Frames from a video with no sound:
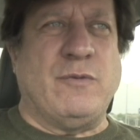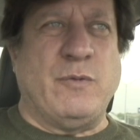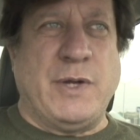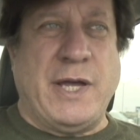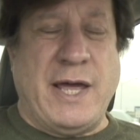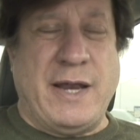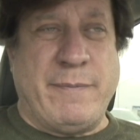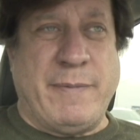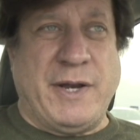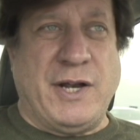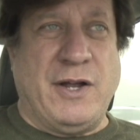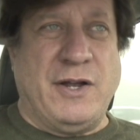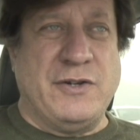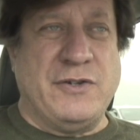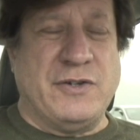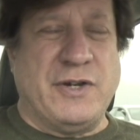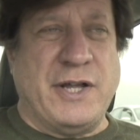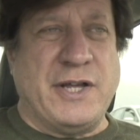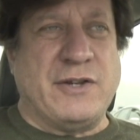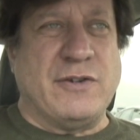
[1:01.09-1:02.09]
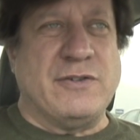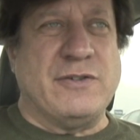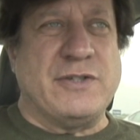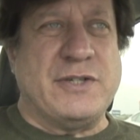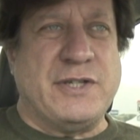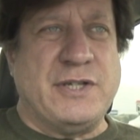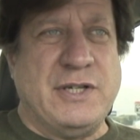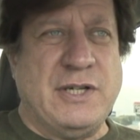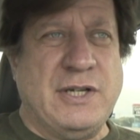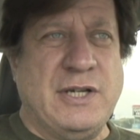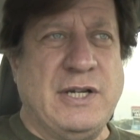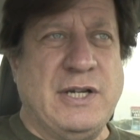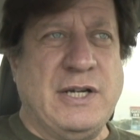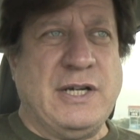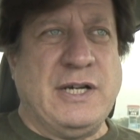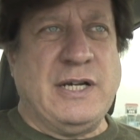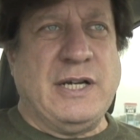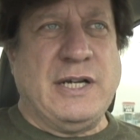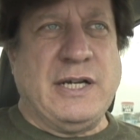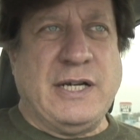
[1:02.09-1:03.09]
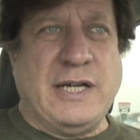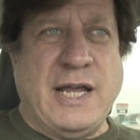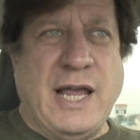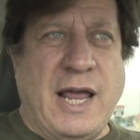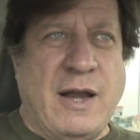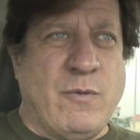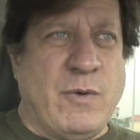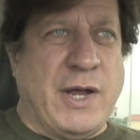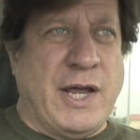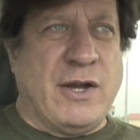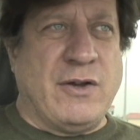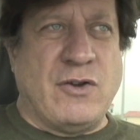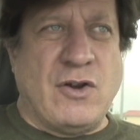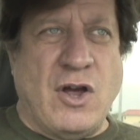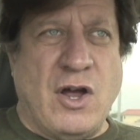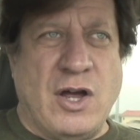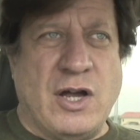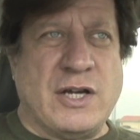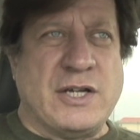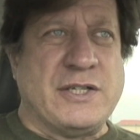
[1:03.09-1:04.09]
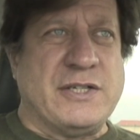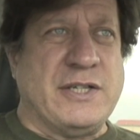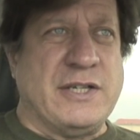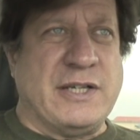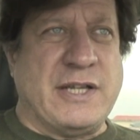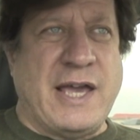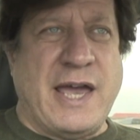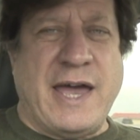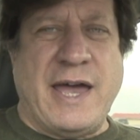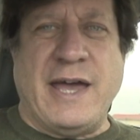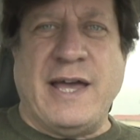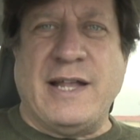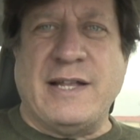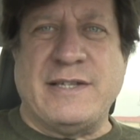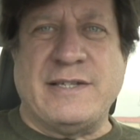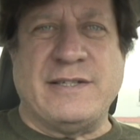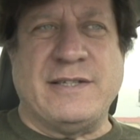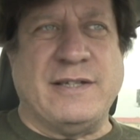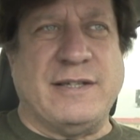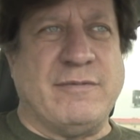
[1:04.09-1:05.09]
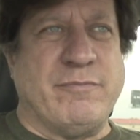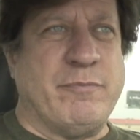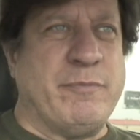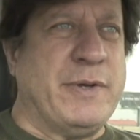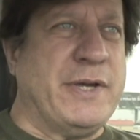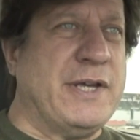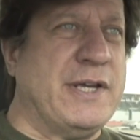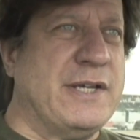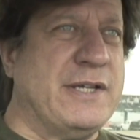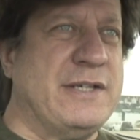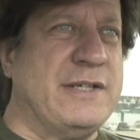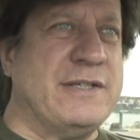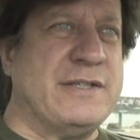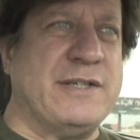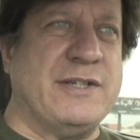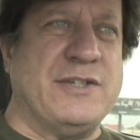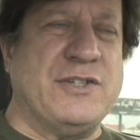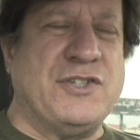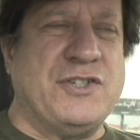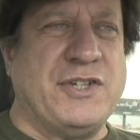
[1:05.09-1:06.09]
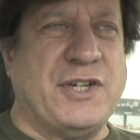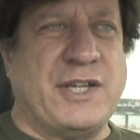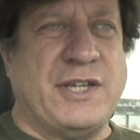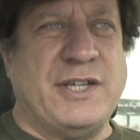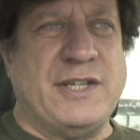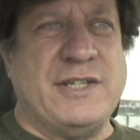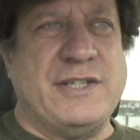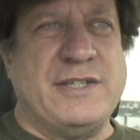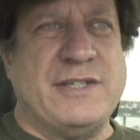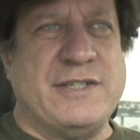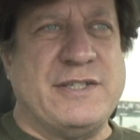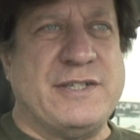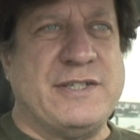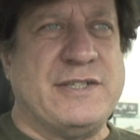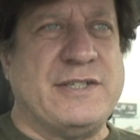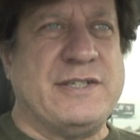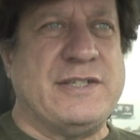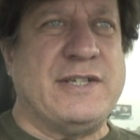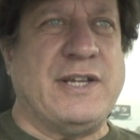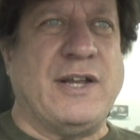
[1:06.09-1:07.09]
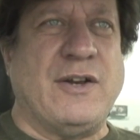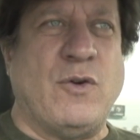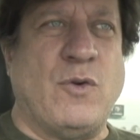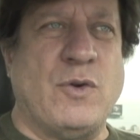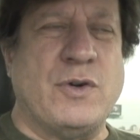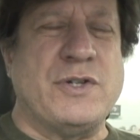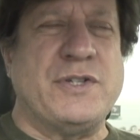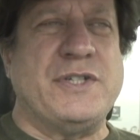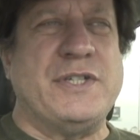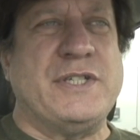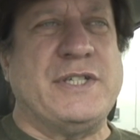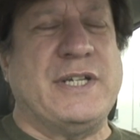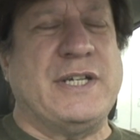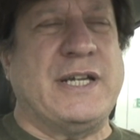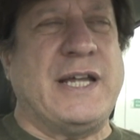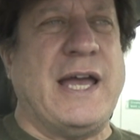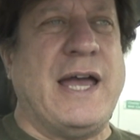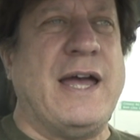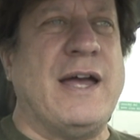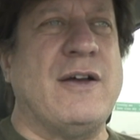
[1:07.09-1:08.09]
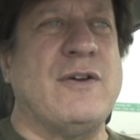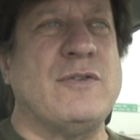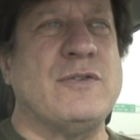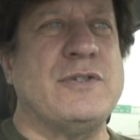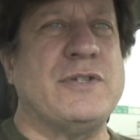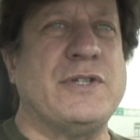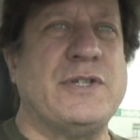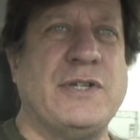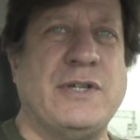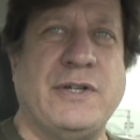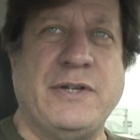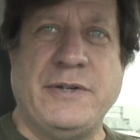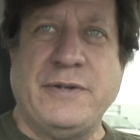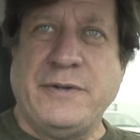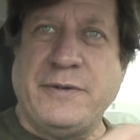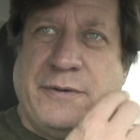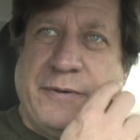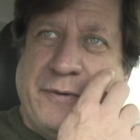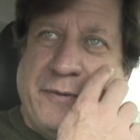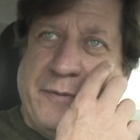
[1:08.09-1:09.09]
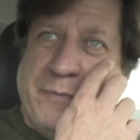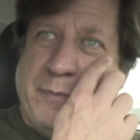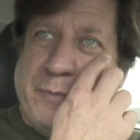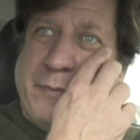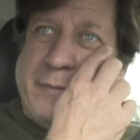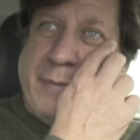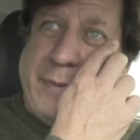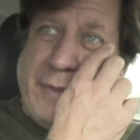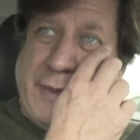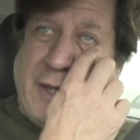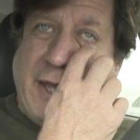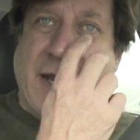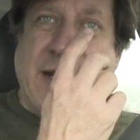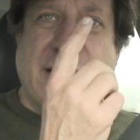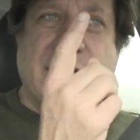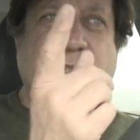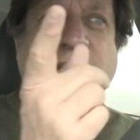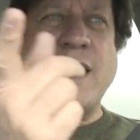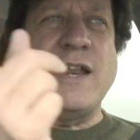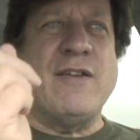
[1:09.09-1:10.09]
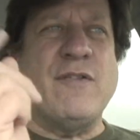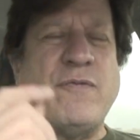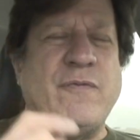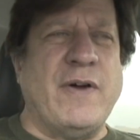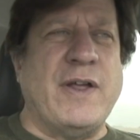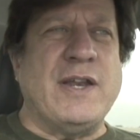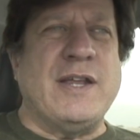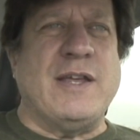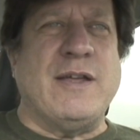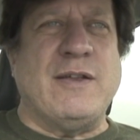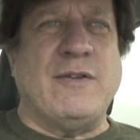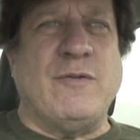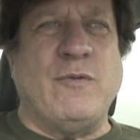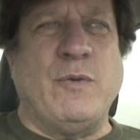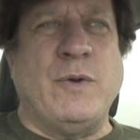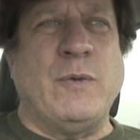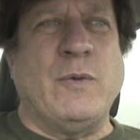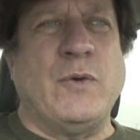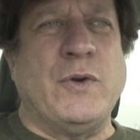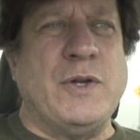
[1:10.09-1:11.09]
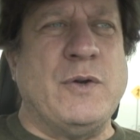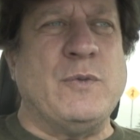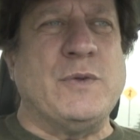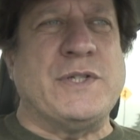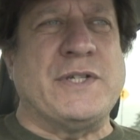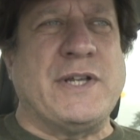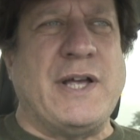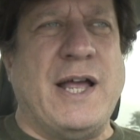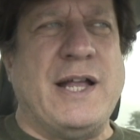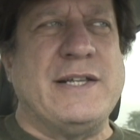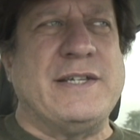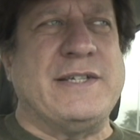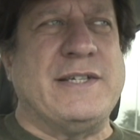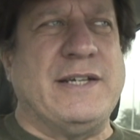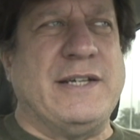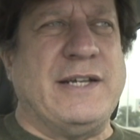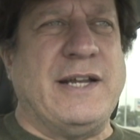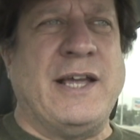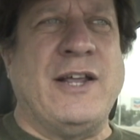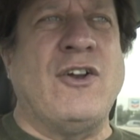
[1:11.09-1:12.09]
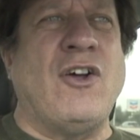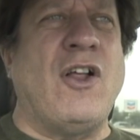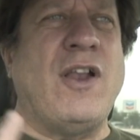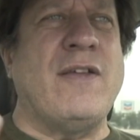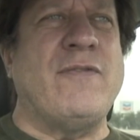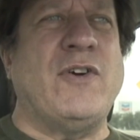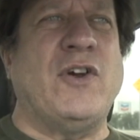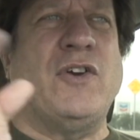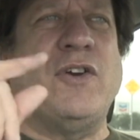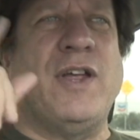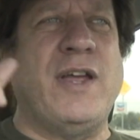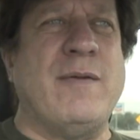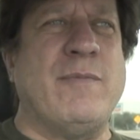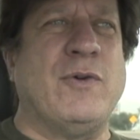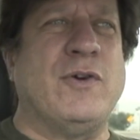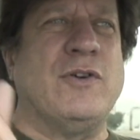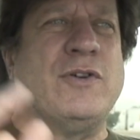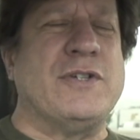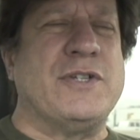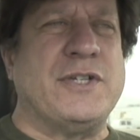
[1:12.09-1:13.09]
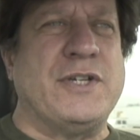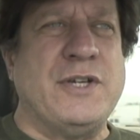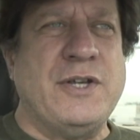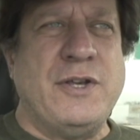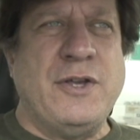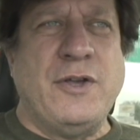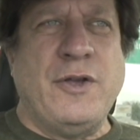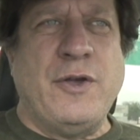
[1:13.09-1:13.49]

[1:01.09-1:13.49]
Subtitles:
100 acres, and we had dogs and cats and pigs and chickens and horses and cows. And it's kind of funny, we were in Wisconsin and all of our neighbors